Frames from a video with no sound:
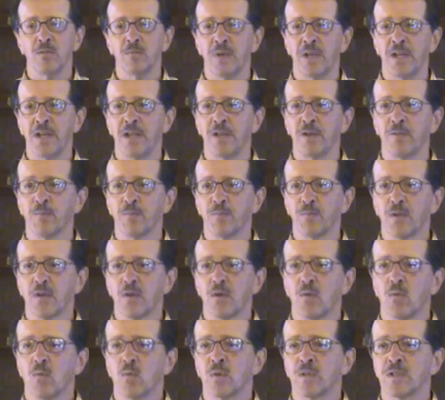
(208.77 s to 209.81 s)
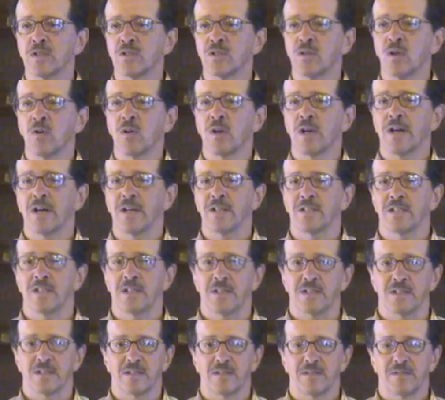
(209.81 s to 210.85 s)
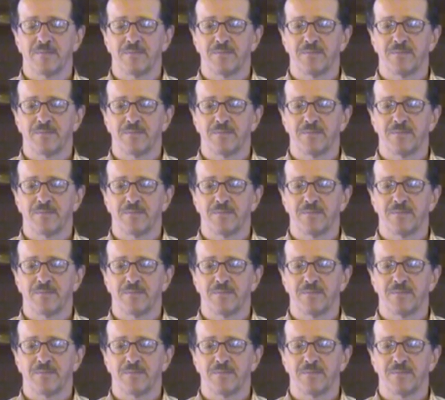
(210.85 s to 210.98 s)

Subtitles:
meeting when there's no contest?